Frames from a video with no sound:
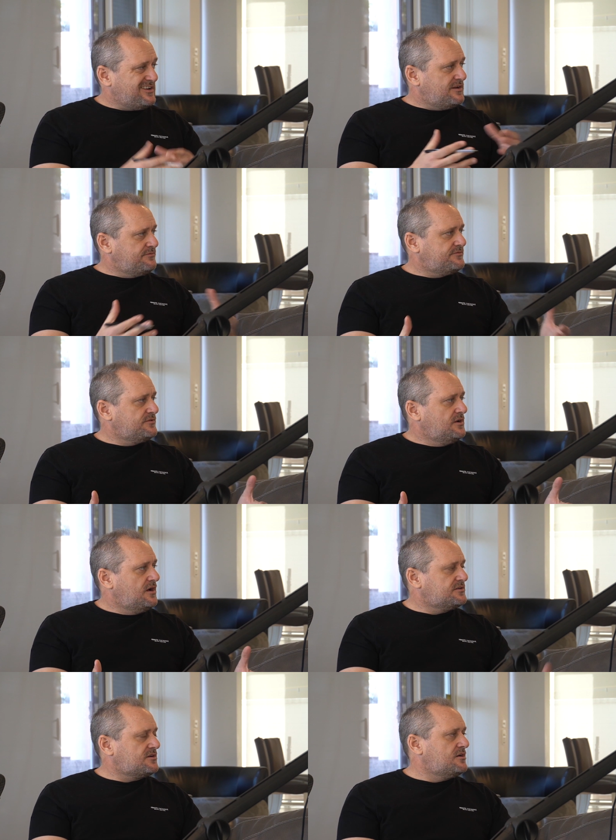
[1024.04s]
life
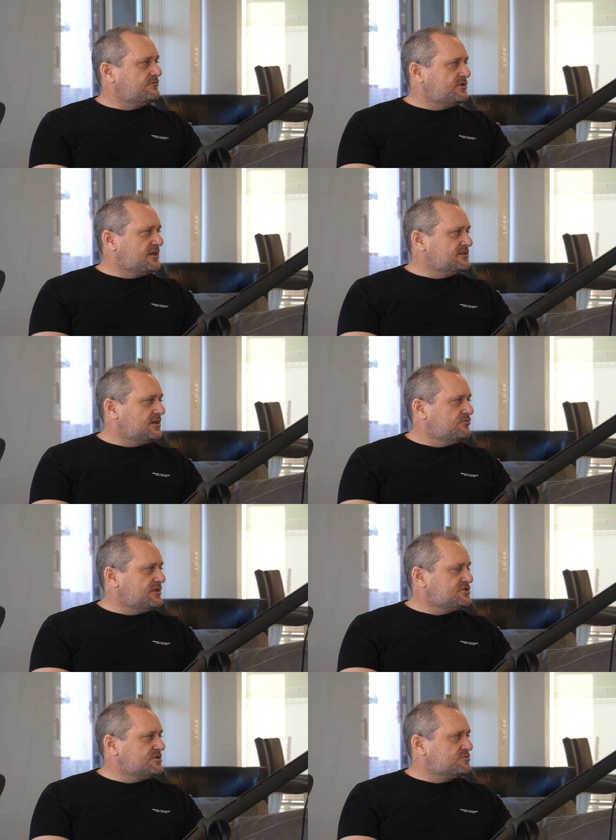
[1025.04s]
are kind of relate like
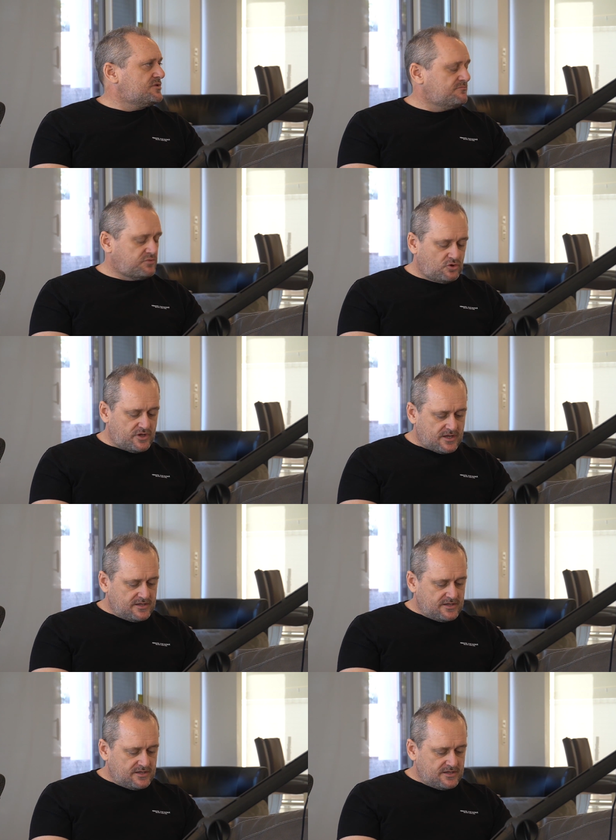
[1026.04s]
relationships with the employer.